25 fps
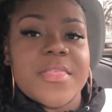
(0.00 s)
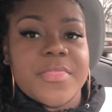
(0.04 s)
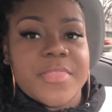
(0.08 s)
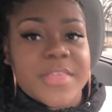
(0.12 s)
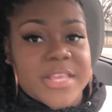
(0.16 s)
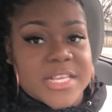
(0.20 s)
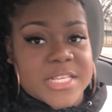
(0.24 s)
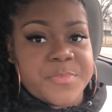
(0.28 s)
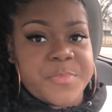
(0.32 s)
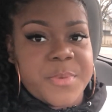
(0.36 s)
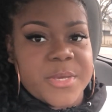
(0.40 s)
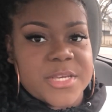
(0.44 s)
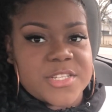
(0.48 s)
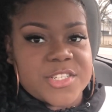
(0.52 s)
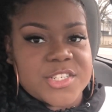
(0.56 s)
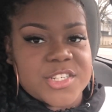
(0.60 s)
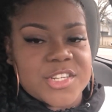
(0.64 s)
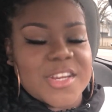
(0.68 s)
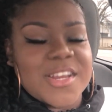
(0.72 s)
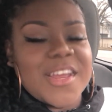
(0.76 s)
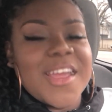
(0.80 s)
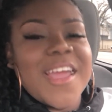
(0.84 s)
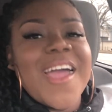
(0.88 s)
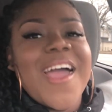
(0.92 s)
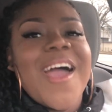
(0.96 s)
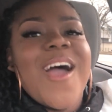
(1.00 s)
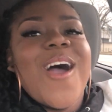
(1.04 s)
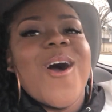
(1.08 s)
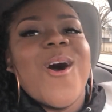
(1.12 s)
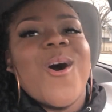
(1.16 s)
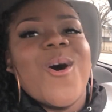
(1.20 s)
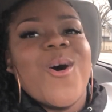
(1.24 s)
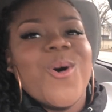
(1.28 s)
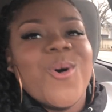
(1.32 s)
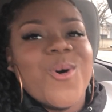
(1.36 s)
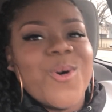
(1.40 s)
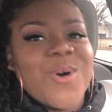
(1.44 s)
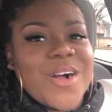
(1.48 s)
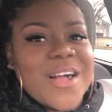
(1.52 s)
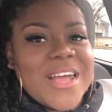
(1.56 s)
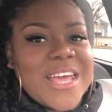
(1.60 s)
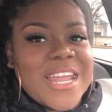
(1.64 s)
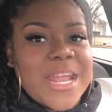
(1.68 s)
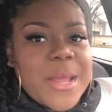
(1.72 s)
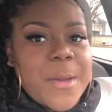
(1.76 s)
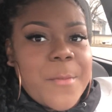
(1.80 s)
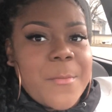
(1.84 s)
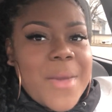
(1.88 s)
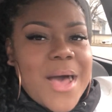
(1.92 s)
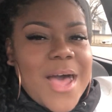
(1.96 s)
this picture
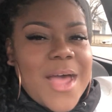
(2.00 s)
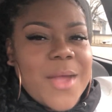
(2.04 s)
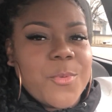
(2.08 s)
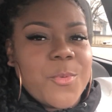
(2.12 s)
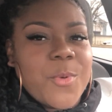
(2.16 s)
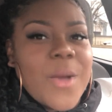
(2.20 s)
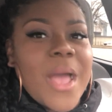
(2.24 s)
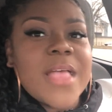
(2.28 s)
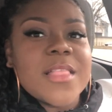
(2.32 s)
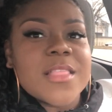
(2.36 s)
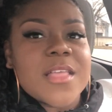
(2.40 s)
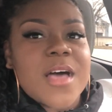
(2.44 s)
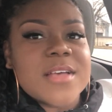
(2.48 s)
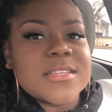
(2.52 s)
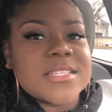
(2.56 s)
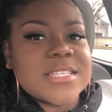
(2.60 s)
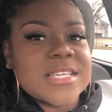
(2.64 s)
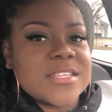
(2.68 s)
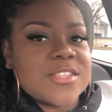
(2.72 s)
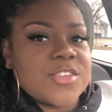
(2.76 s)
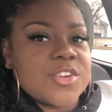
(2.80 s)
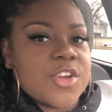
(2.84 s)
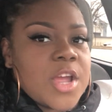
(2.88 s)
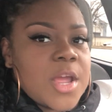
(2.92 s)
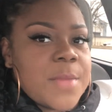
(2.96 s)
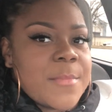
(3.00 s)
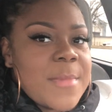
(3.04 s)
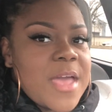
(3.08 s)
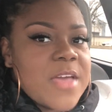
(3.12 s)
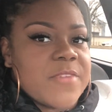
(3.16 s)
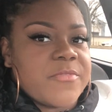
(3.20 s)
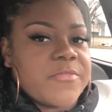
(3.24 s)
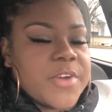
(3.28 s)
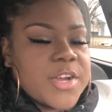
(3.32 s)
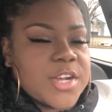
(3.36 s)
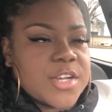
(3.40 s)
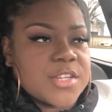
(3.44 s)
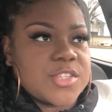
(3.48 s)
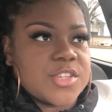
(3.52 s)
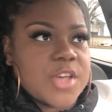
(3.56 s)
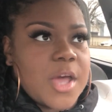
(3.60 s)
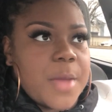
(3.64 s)
on my weight loss Instagram at first.